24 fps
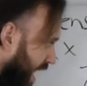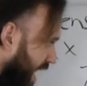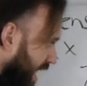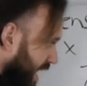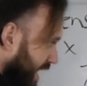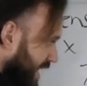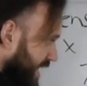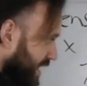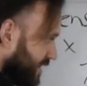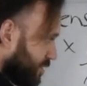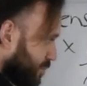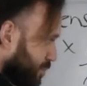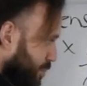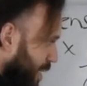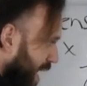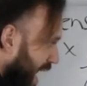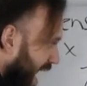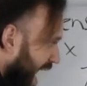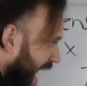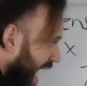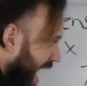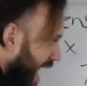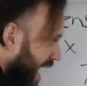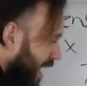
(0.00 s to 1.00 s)
and it's
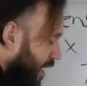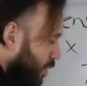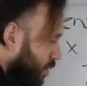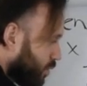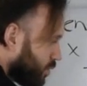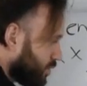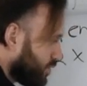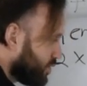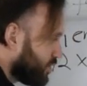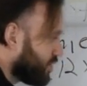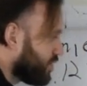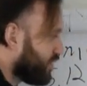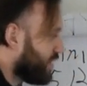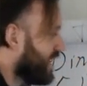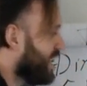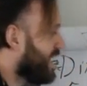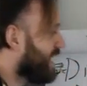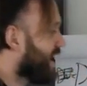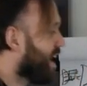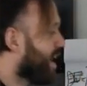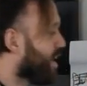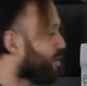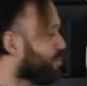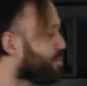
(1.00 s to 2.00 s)
pounds.
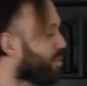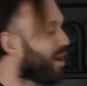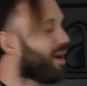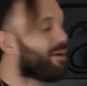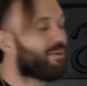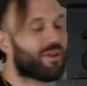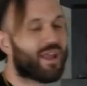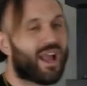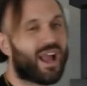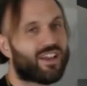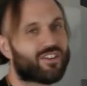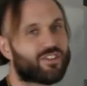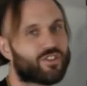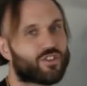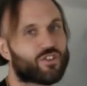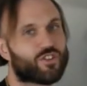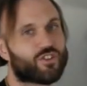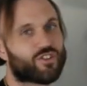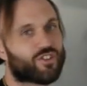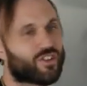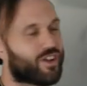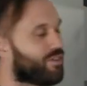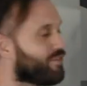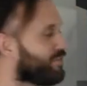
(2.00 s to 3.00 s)
Now you're probably asking
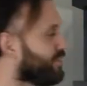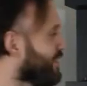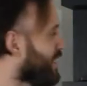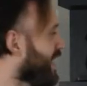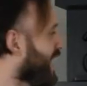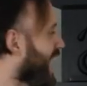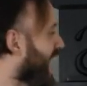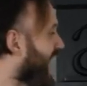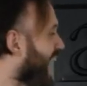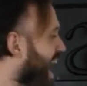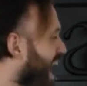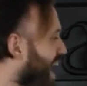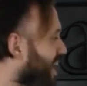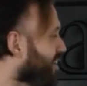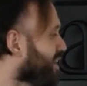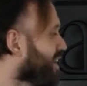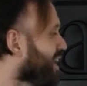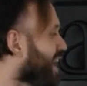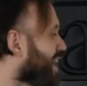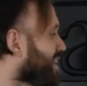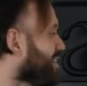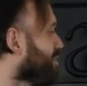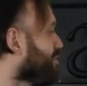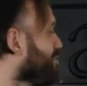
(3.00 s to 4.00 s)
yourself, how
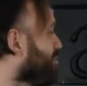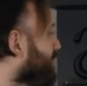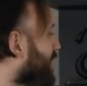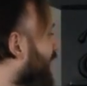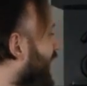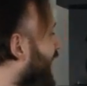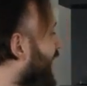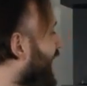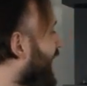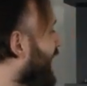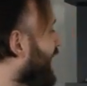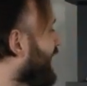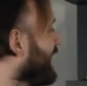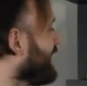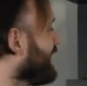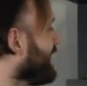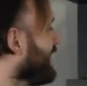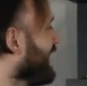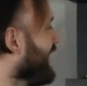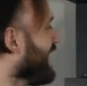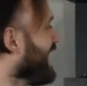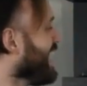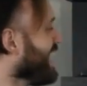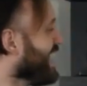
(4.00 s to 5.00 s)
did I divide
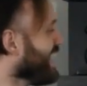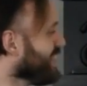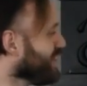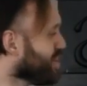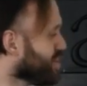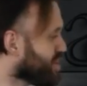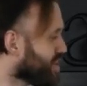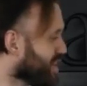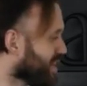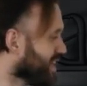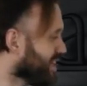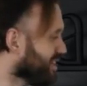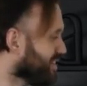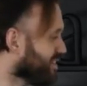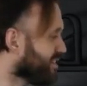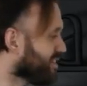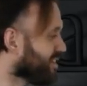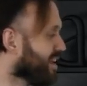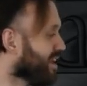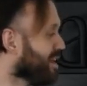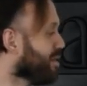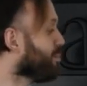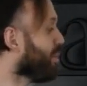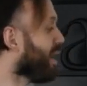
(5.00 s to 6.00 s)

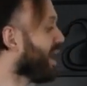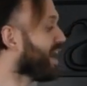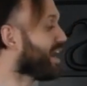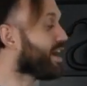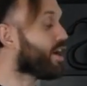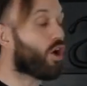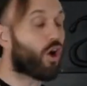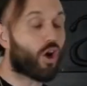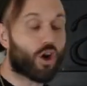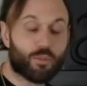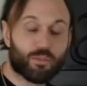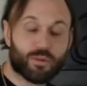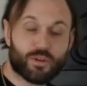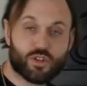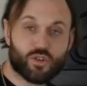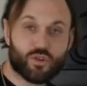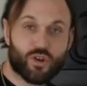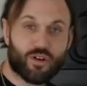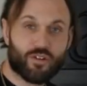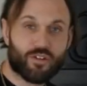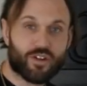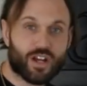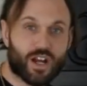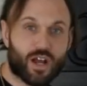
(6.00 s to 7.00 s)
inches by an
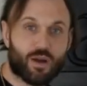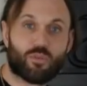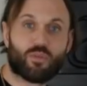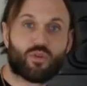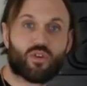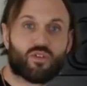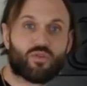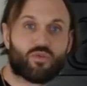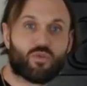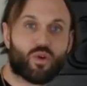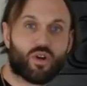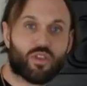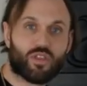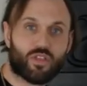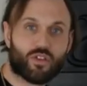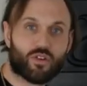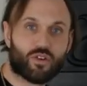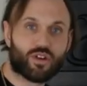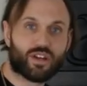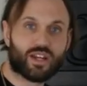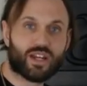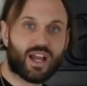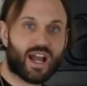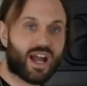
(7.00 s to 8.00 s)
arbitrary number of
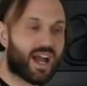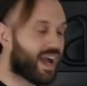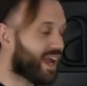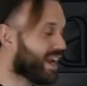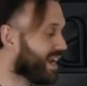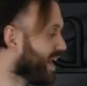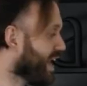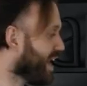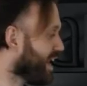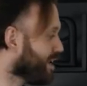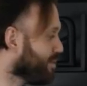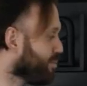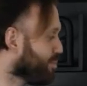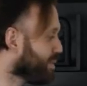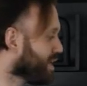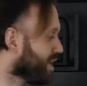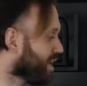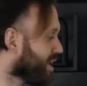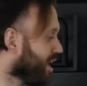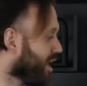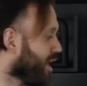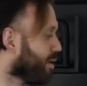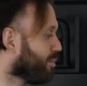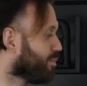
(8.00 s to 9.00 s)
139 and it
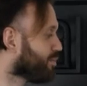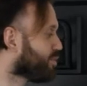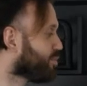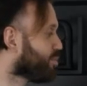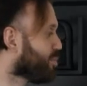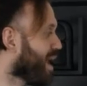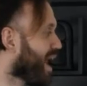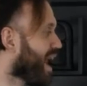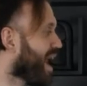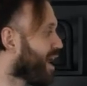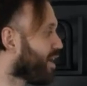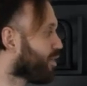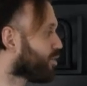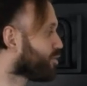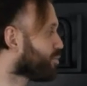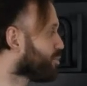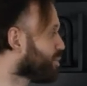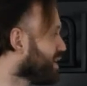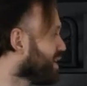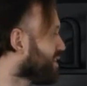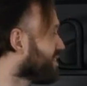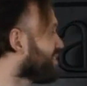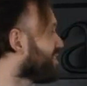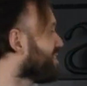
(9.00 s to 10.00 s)
becomes pounds?
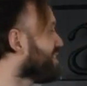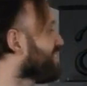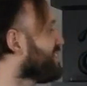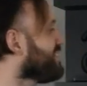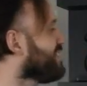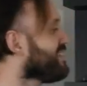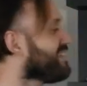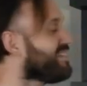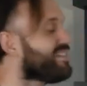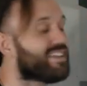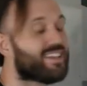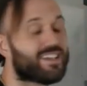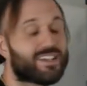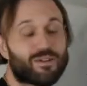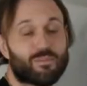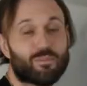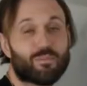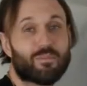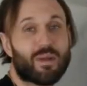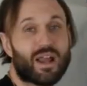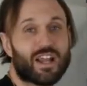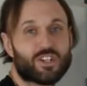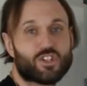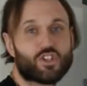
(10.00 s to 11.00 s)
Because this is the
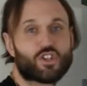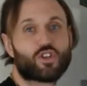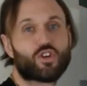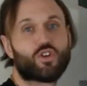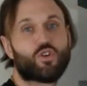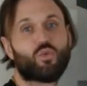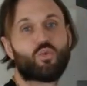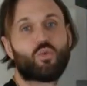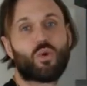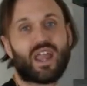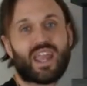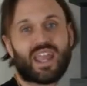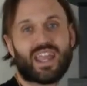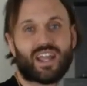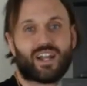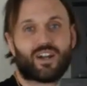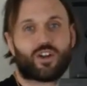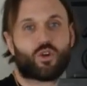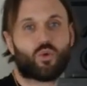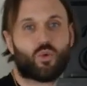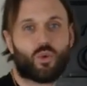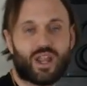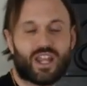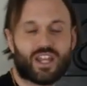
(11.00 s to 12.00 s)
dimensional weight
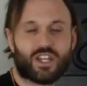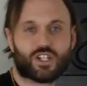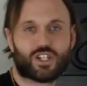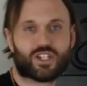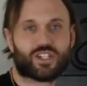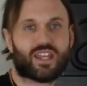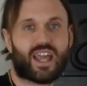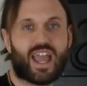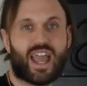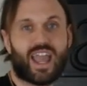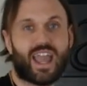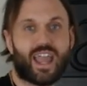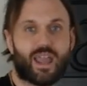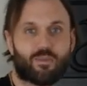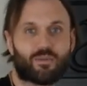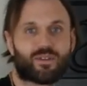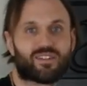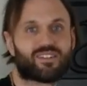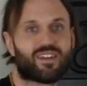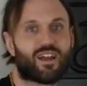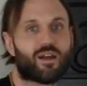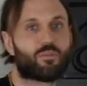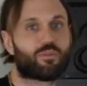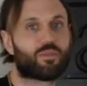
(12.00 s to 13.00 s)
equation that
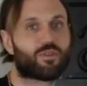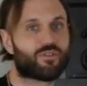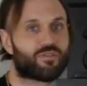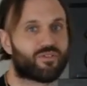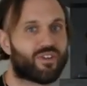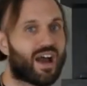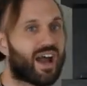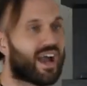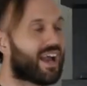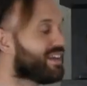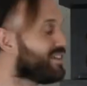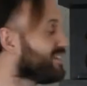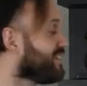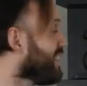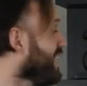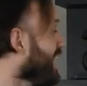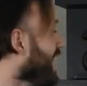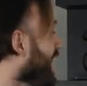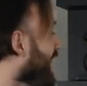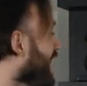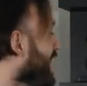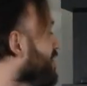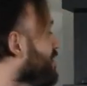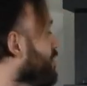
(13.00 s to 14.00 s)
Amazon provides.
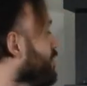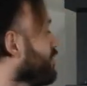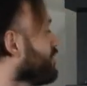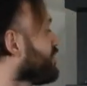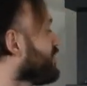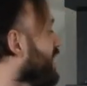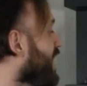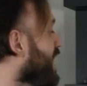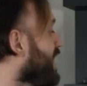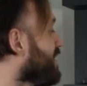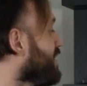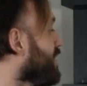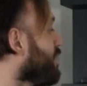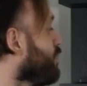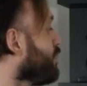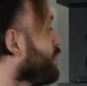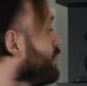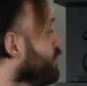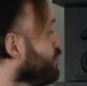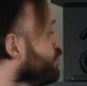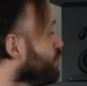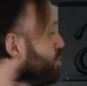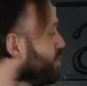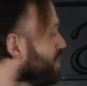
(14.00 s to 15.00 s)
And they're saying that
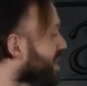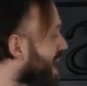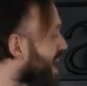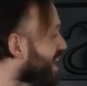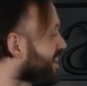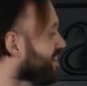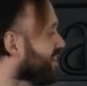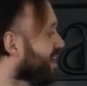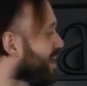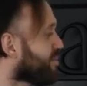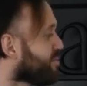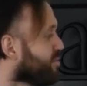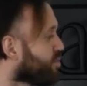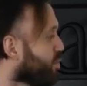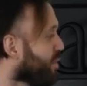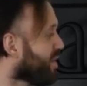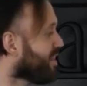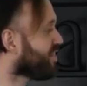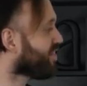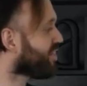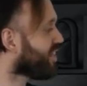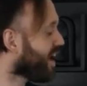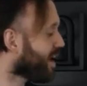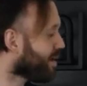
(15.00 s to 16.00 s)
when you do length times
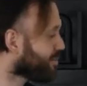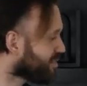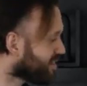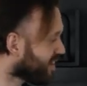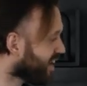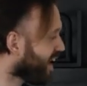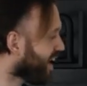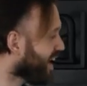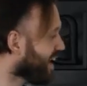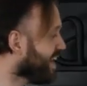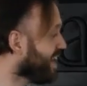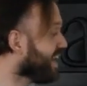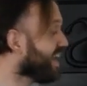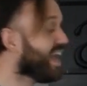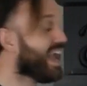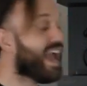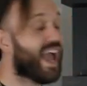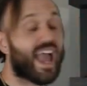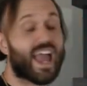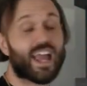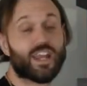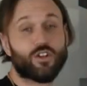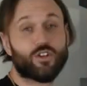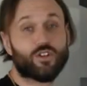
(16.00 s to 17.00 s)
width times height
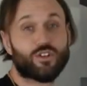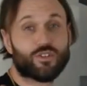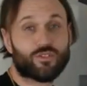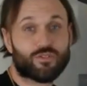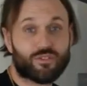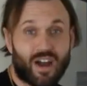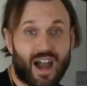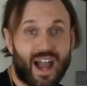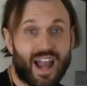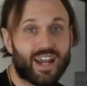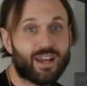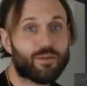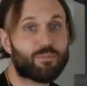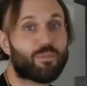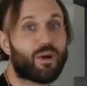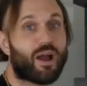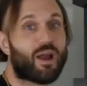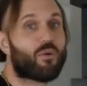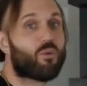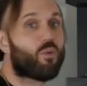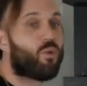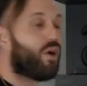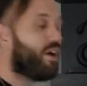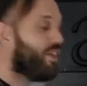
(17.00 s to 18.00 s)
and you divide it
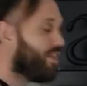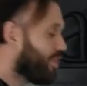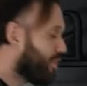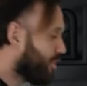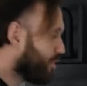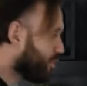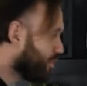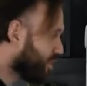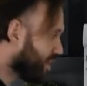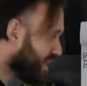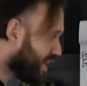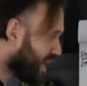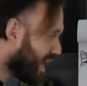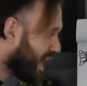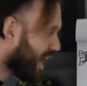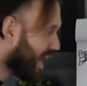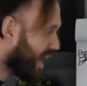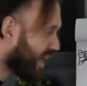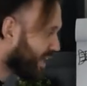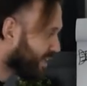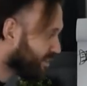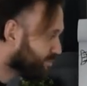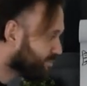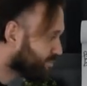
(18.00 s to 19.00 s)
by
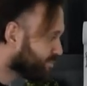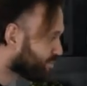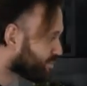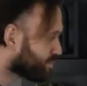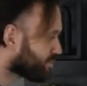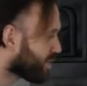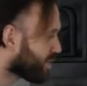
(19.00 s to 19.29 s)
139,